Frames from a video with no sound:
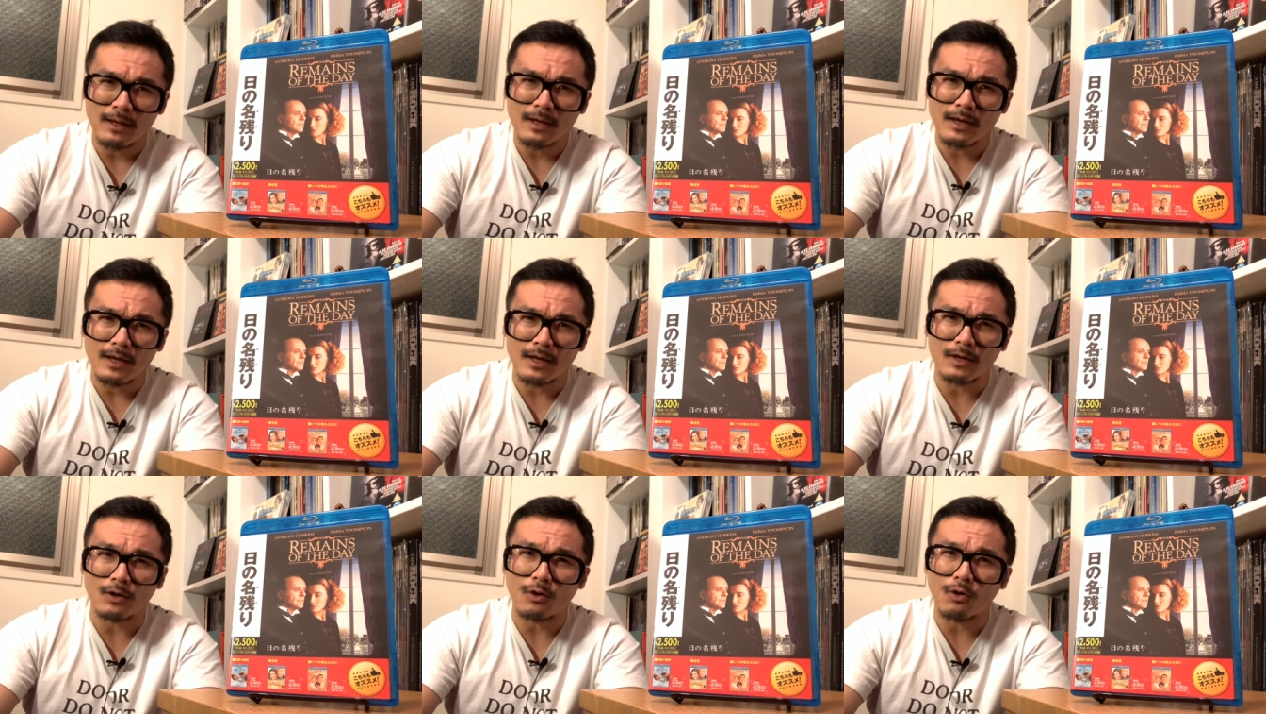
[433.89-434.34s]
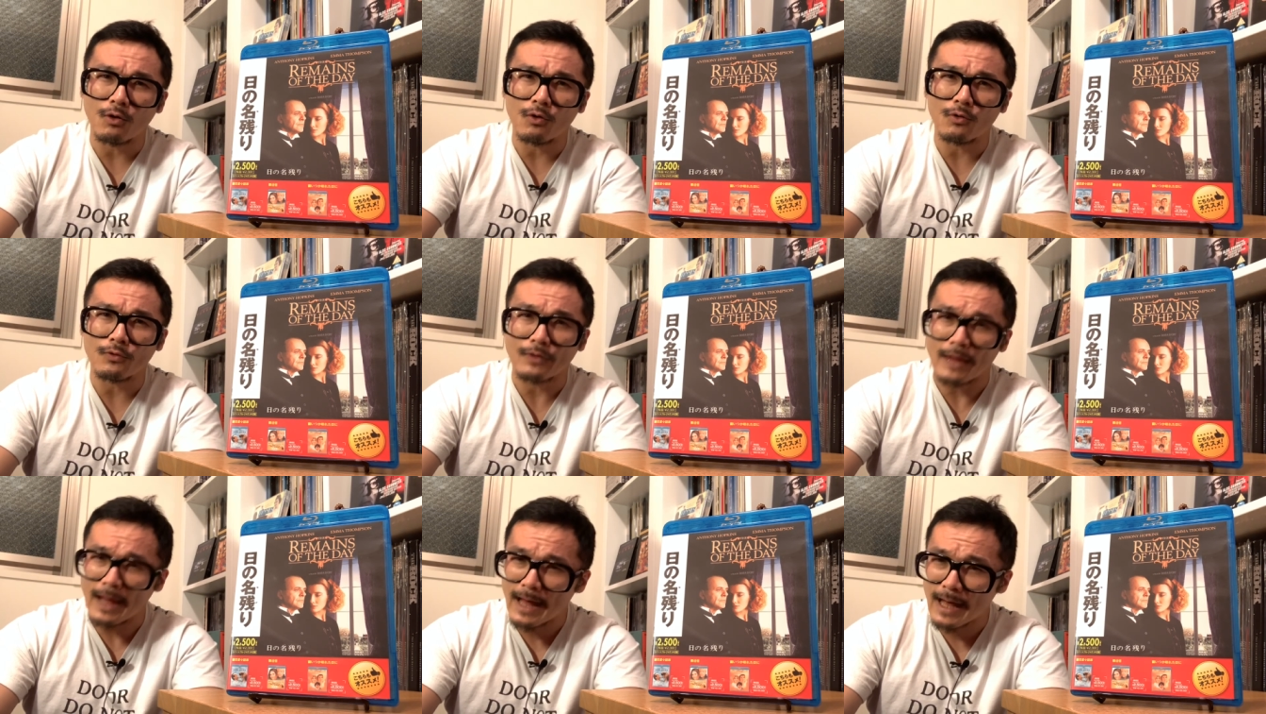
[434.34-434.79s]
and all
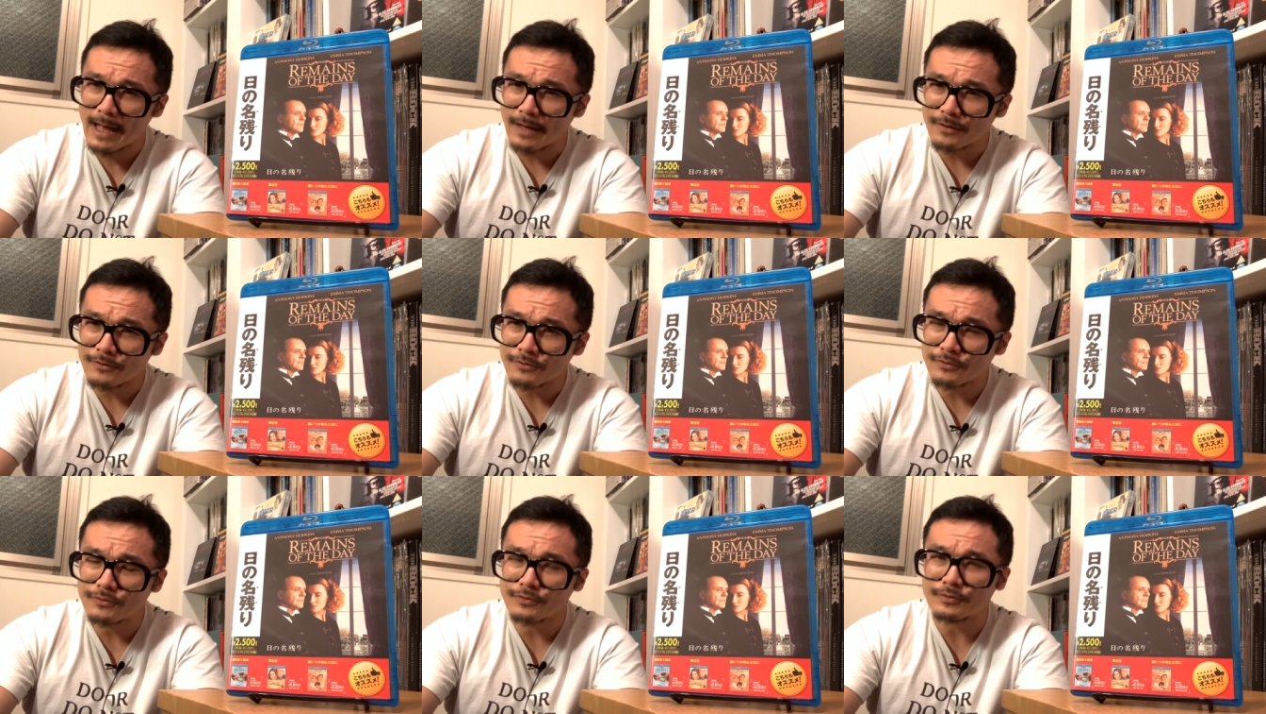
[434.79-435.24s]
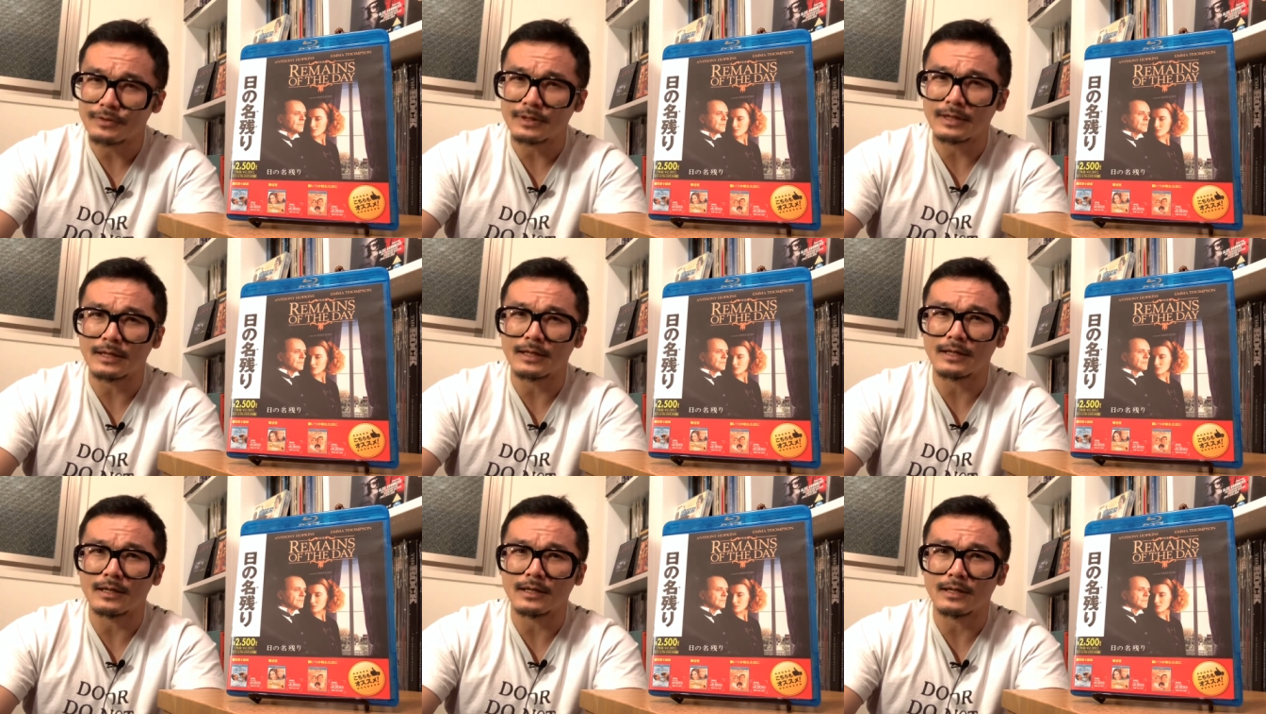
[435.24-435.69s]
that.
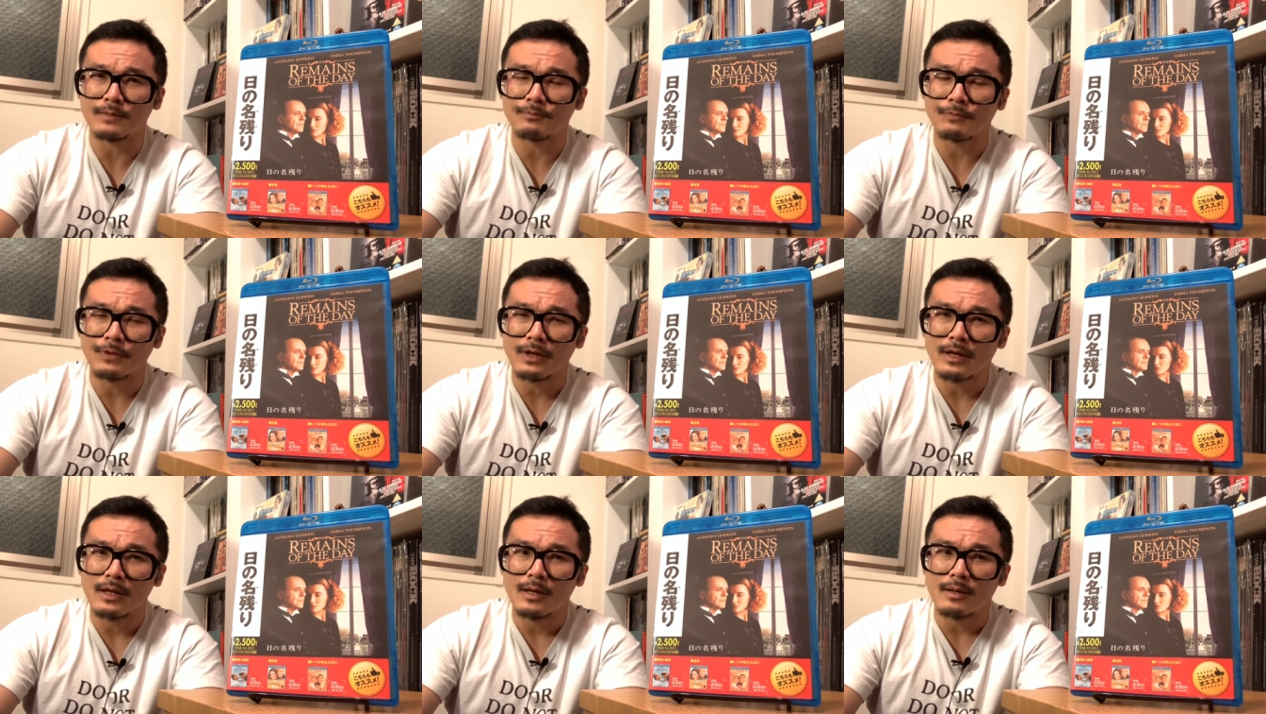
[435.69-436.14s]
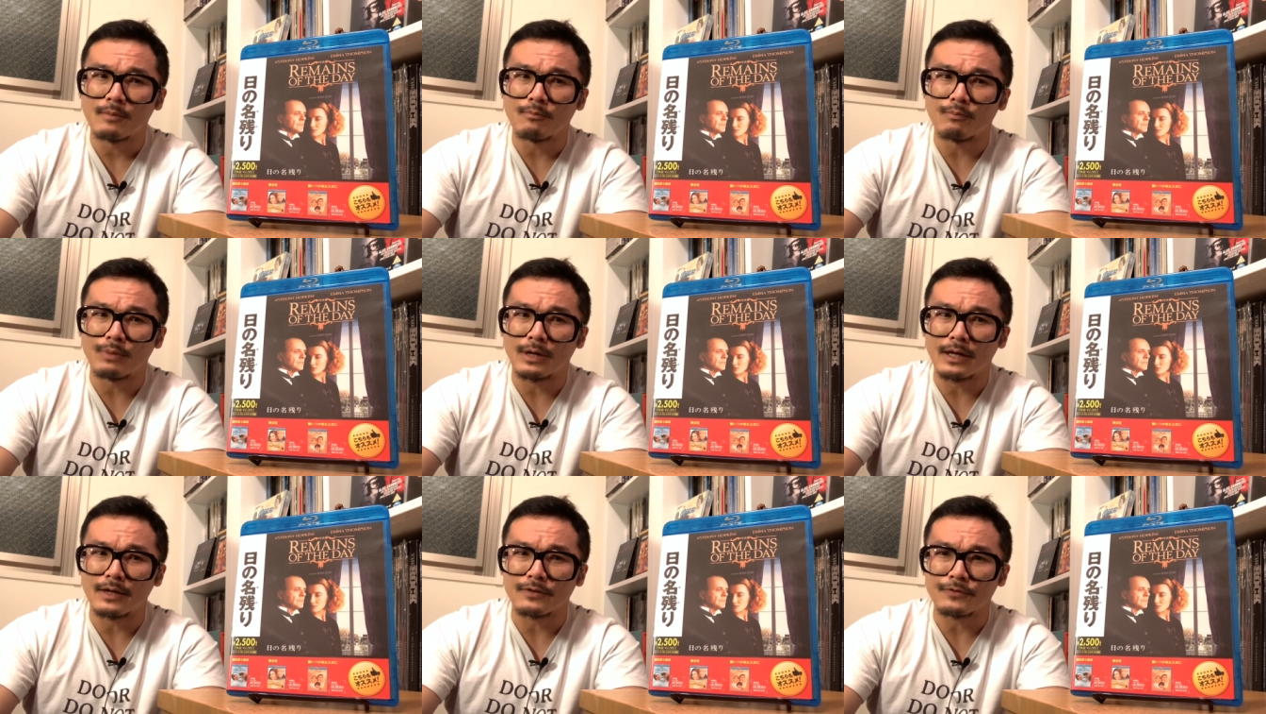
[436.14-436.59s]
Uh,
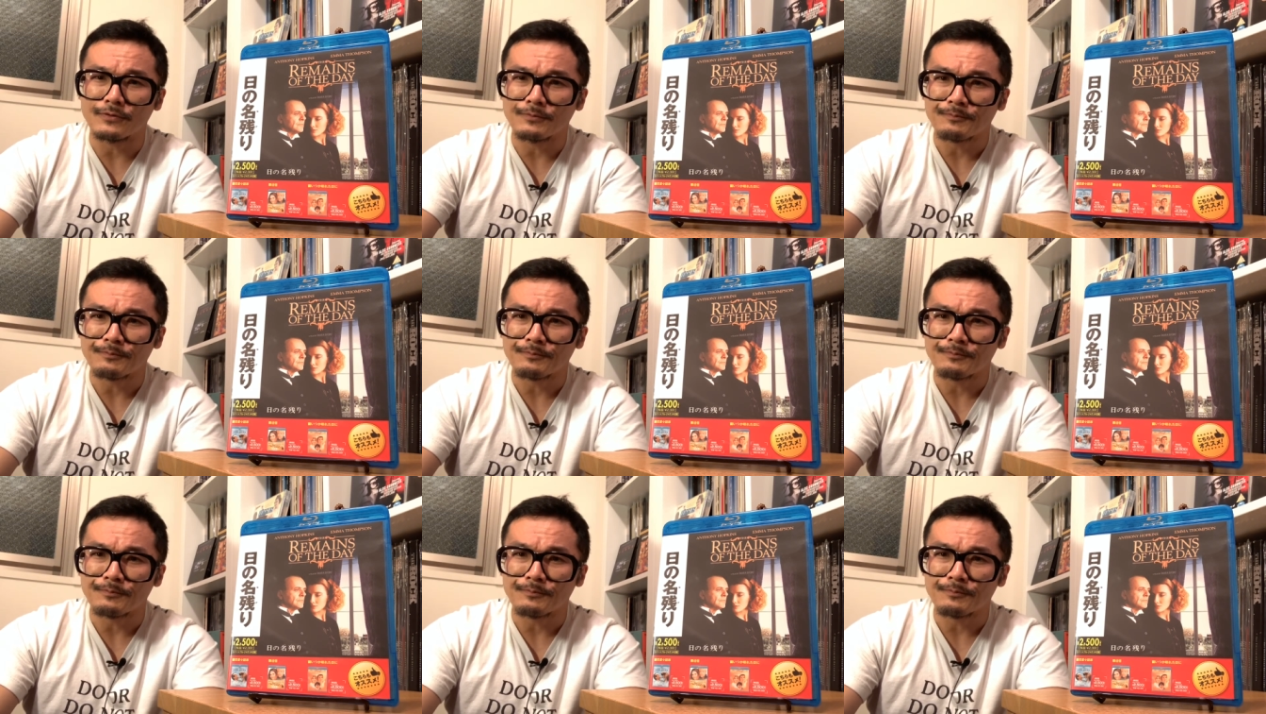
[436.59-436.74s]
but